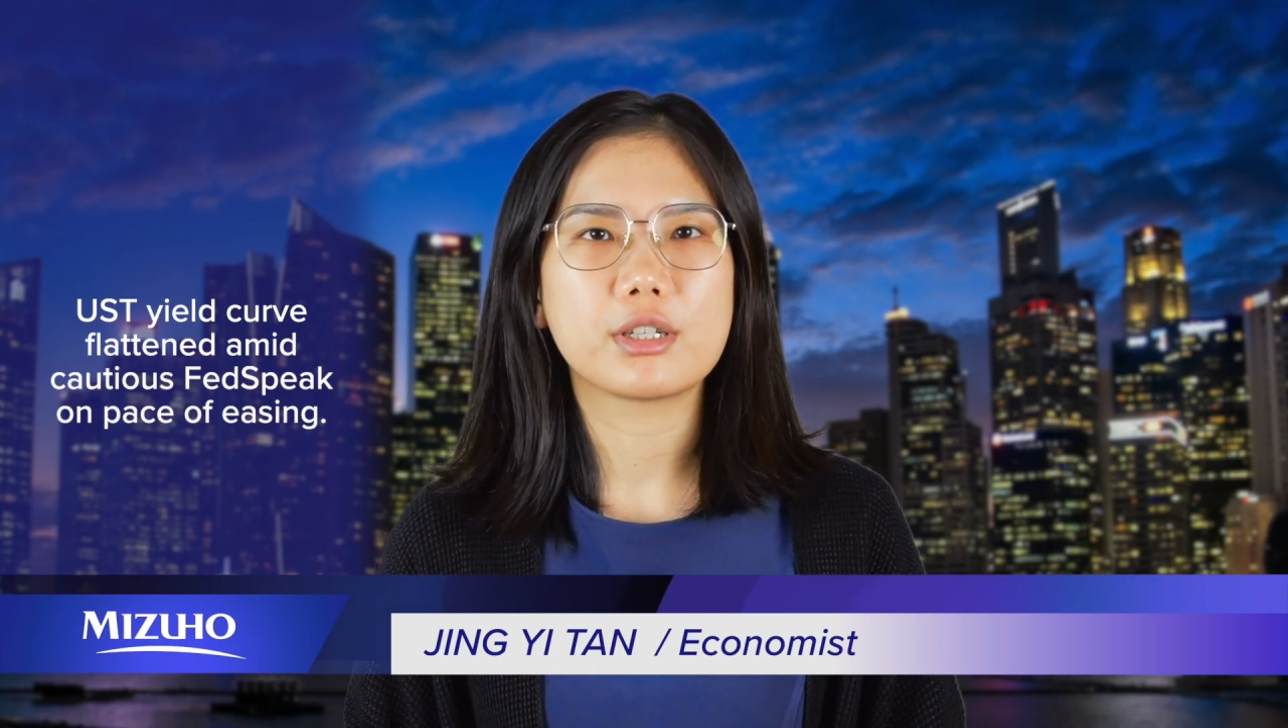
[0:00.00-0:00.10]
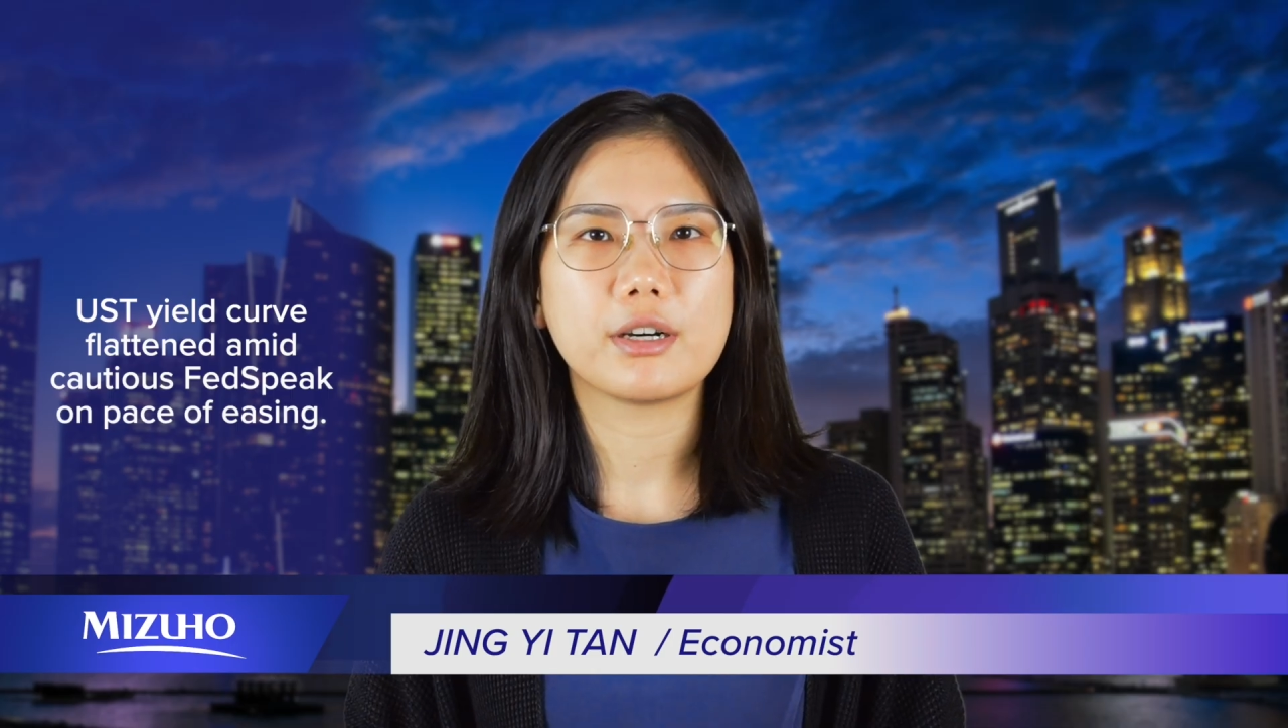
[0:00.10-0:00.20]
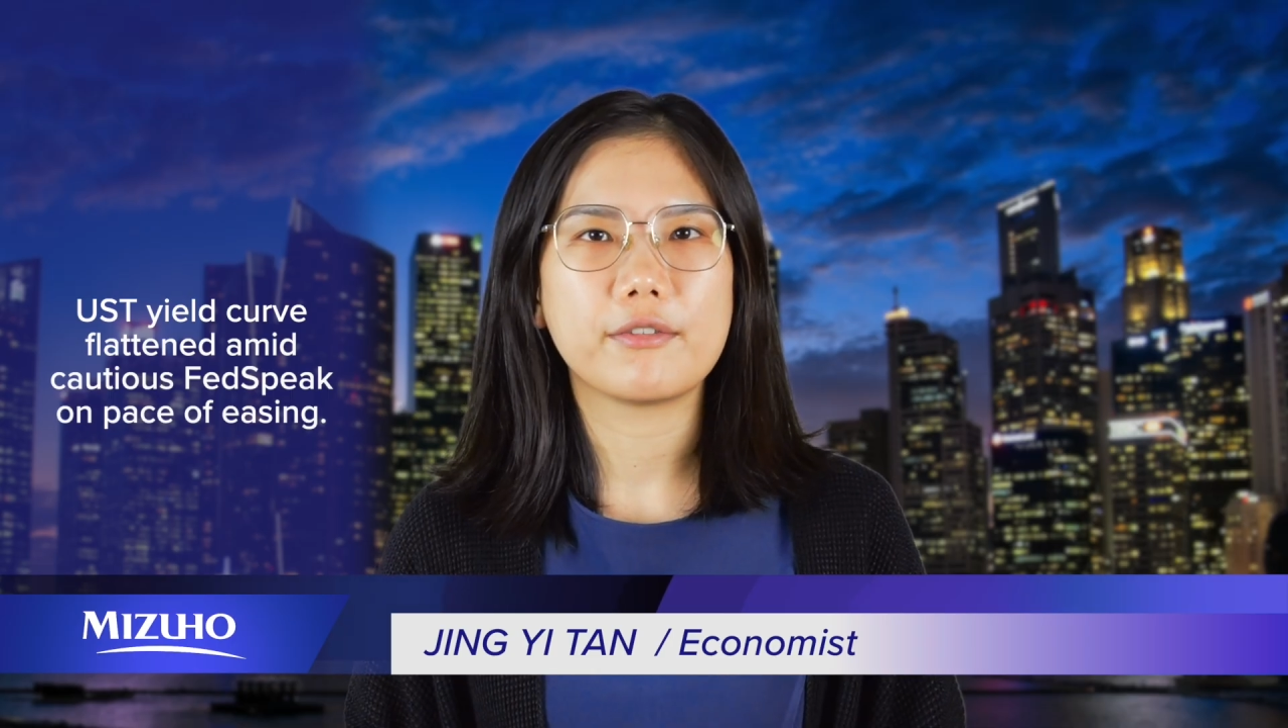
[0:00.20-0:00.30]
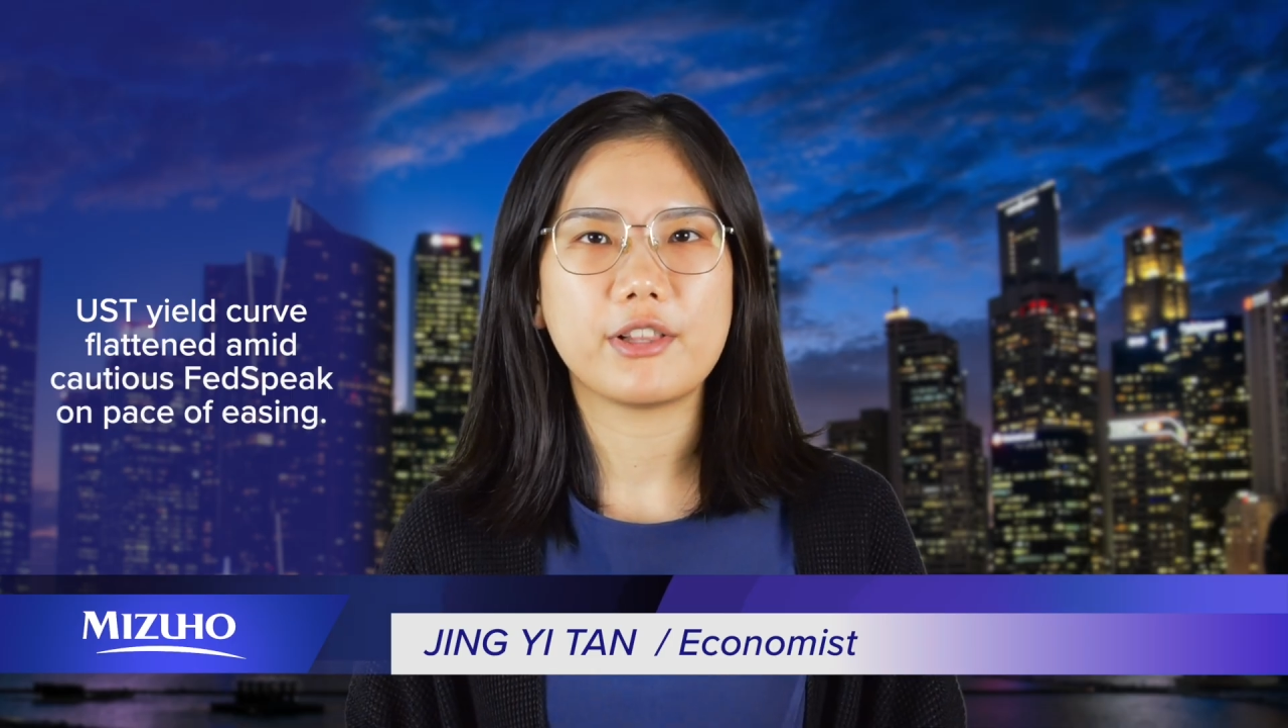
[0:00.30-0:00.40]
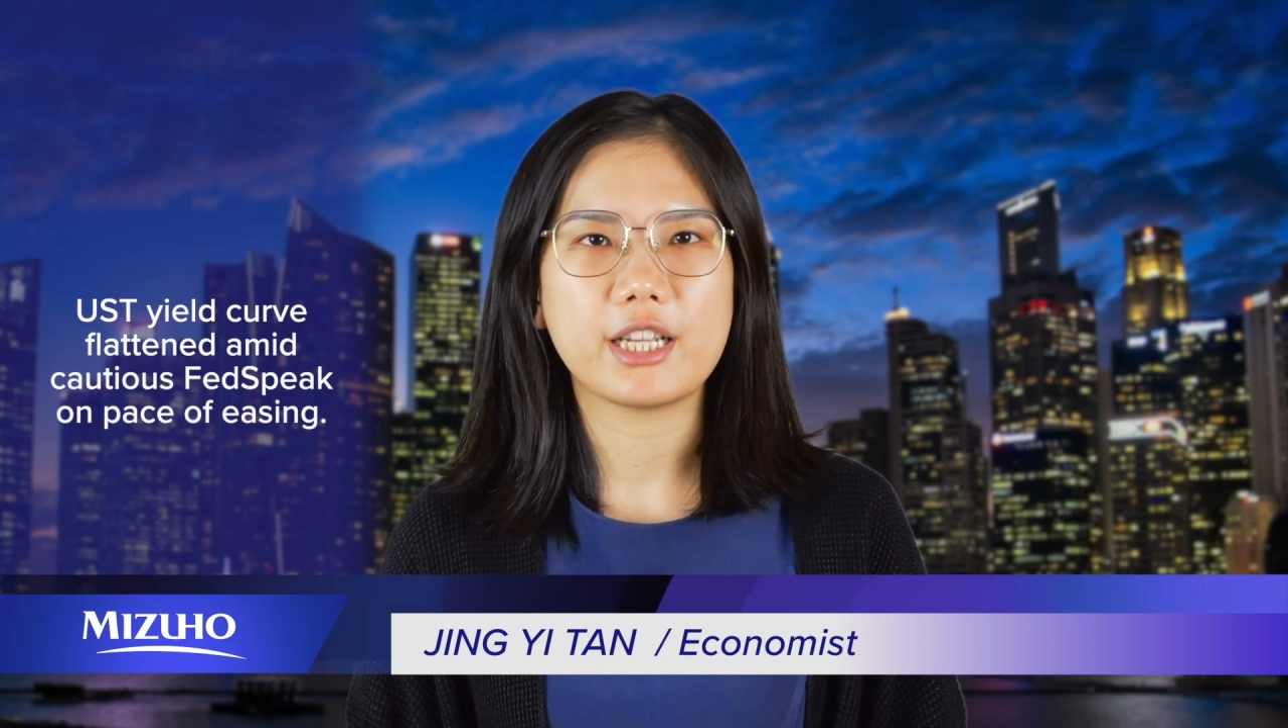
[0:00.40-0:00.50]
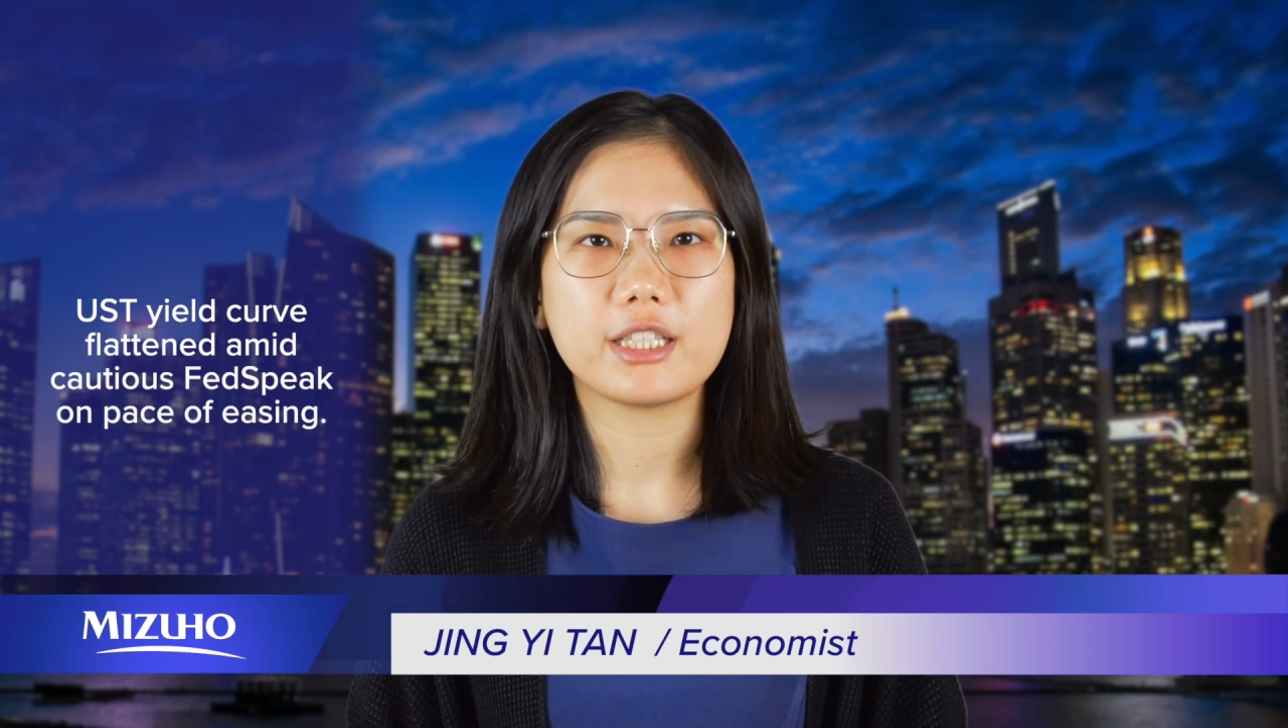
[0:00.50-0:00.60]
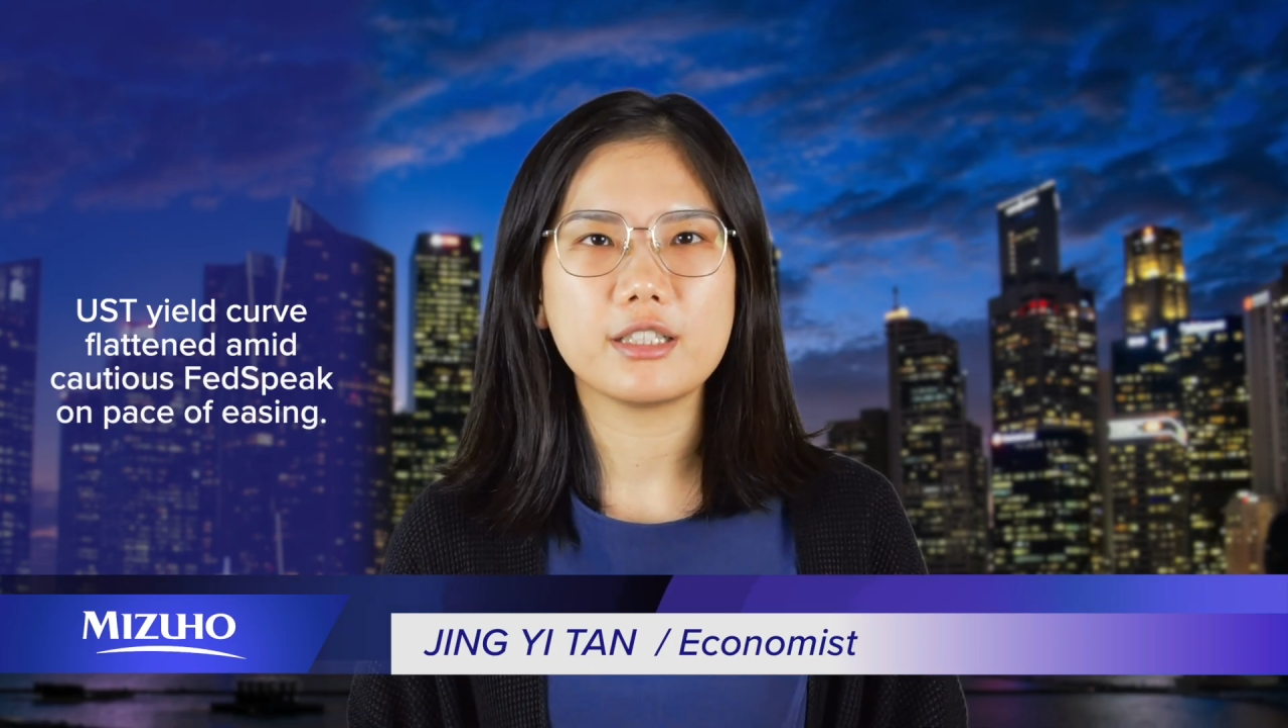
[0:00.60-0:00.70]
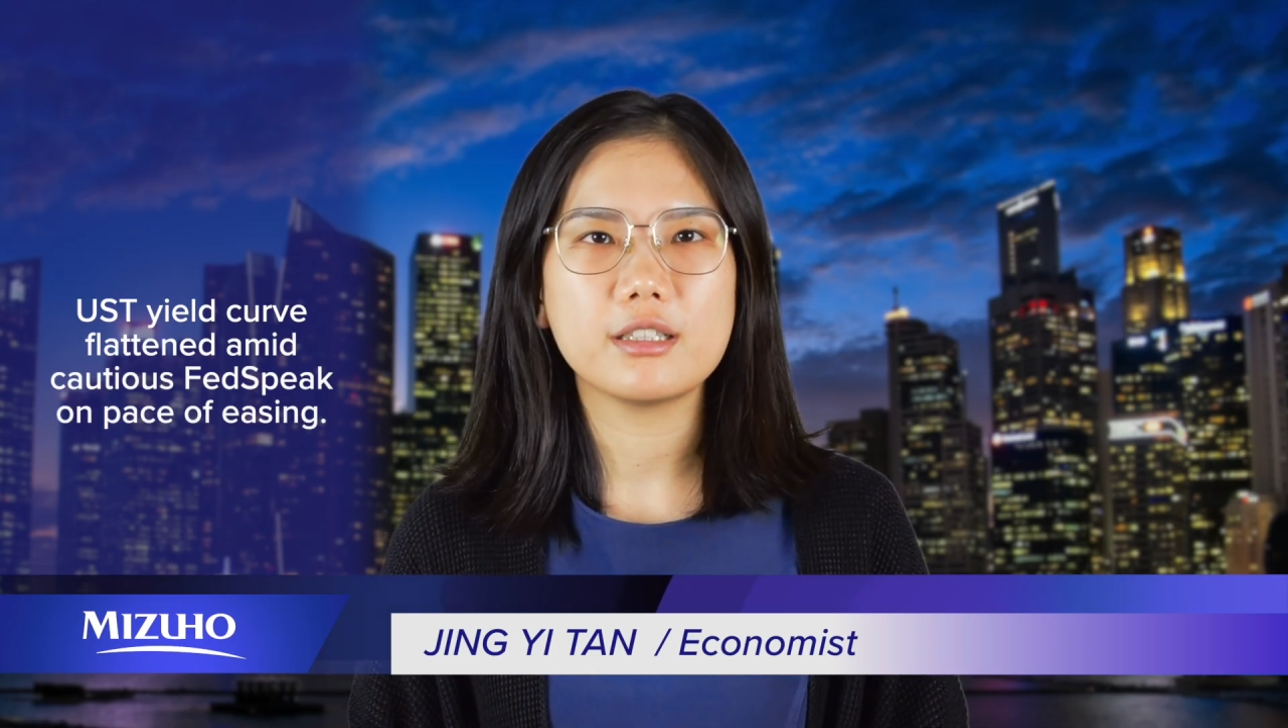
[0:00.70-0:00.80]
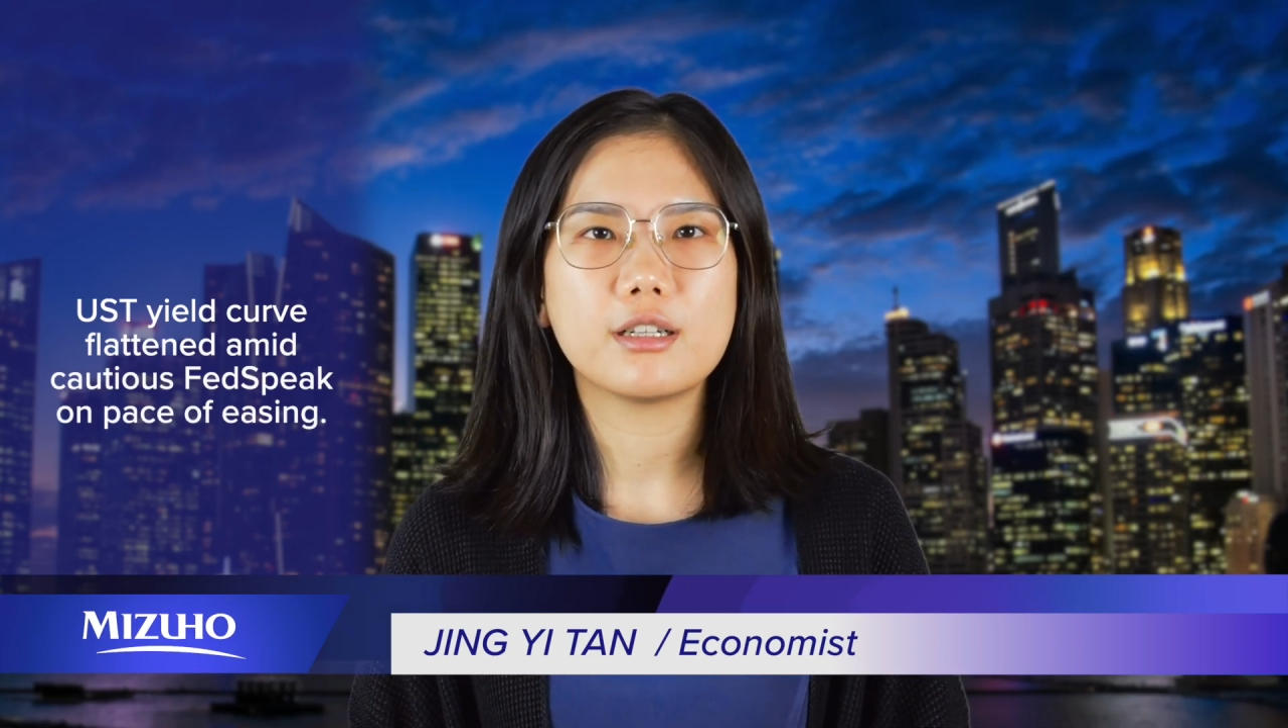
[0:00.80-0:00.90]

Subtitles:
curve flattened